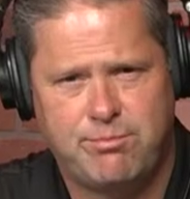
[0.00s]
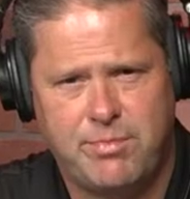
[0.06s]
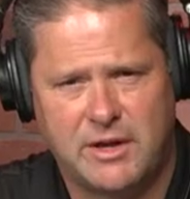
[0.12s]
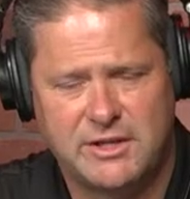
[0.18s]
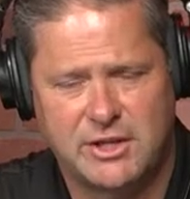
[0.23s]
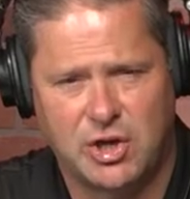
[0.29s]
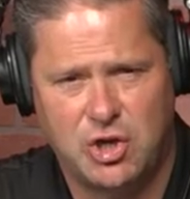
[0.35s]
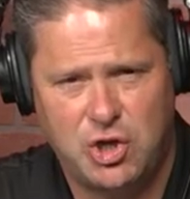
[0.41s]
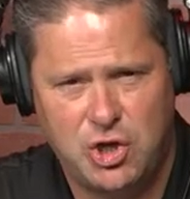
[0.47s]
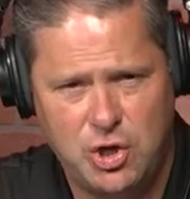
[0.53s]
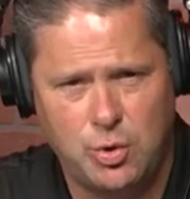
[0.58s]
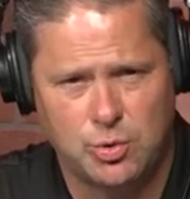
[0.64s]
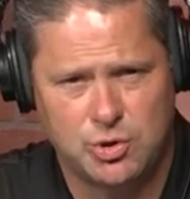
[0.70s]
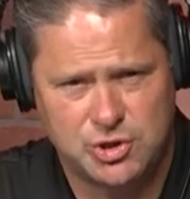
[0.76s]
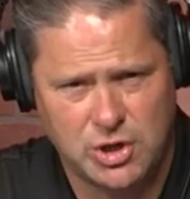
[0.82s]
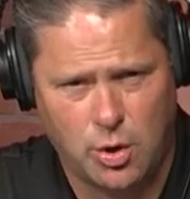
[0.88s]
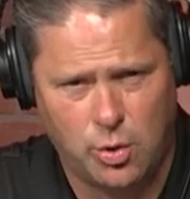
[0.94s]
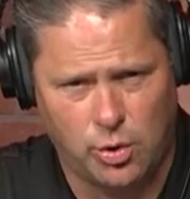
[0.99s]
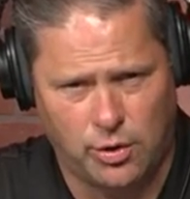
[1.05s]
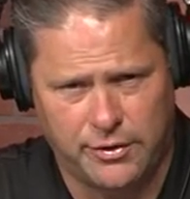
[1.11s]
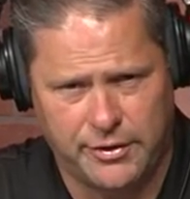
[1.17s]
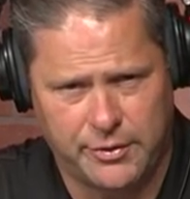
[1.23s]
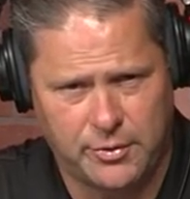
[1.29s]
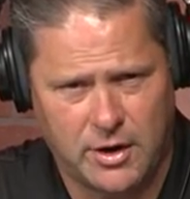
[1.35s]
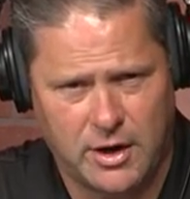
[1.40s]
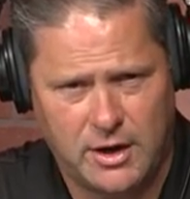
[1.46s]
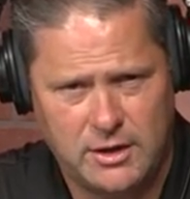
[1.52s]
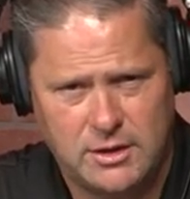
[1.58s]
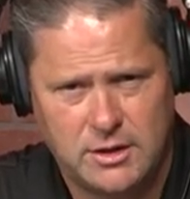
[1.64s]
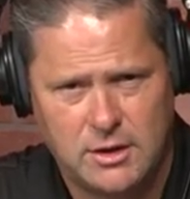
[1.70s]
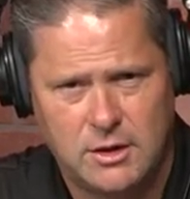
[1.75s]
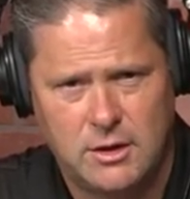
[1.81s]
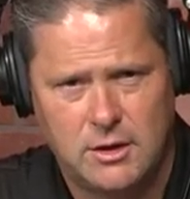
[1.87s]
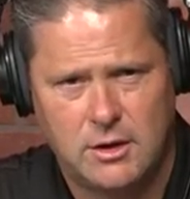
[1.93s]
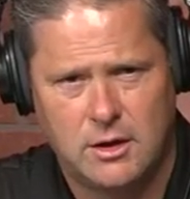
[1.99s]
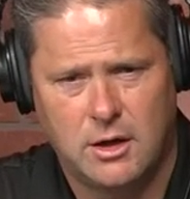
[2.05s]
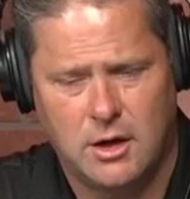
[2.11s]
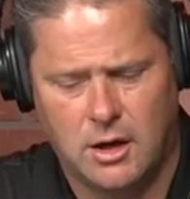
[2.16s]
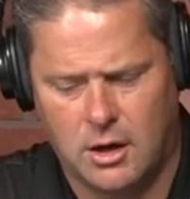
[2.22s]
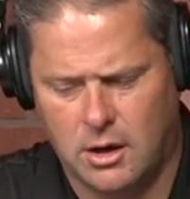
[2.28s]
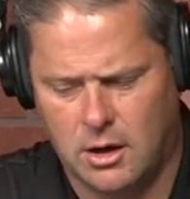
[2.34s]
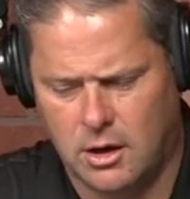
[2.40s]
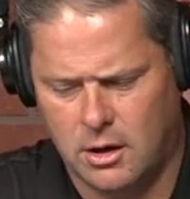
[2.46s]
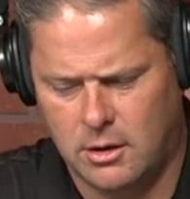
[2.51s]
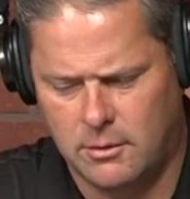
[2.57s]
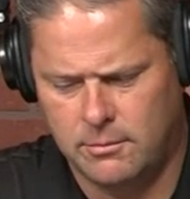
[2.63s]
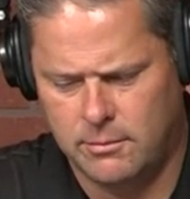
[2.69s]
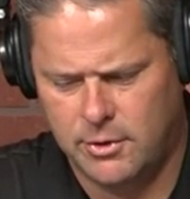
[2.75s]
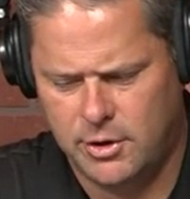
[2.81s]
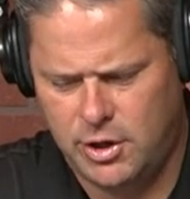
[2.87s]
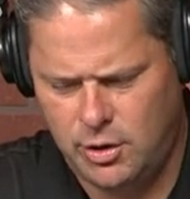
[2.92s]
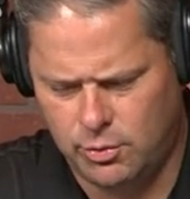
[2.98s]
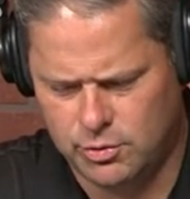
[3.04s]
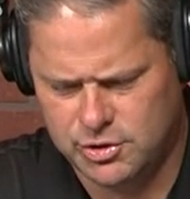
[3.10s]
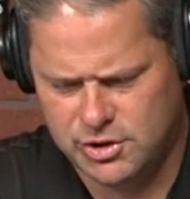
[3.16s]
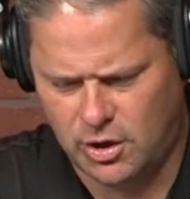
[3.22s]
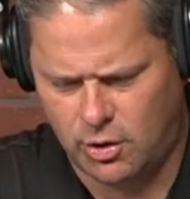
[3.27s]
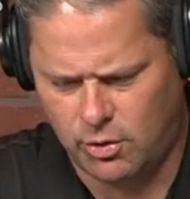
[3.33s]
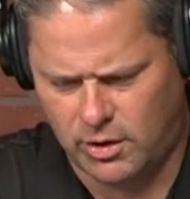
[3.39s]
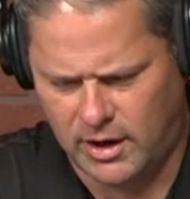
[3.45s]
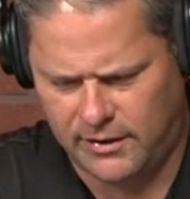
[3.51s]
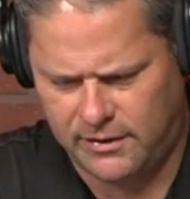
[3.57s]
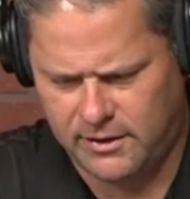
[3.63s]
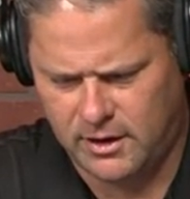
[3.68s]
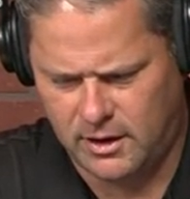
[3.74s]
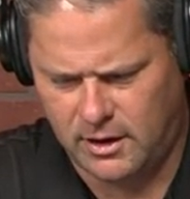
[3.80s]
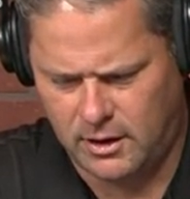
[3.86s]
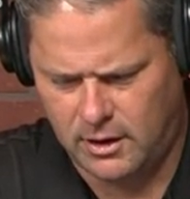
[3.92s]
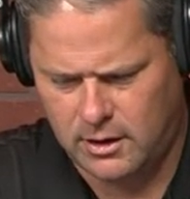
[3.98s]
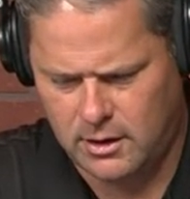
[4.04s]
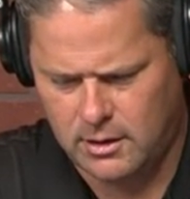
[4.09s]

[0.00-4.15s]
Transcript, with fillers: it's a huge total though, right? Um, huge total, I think.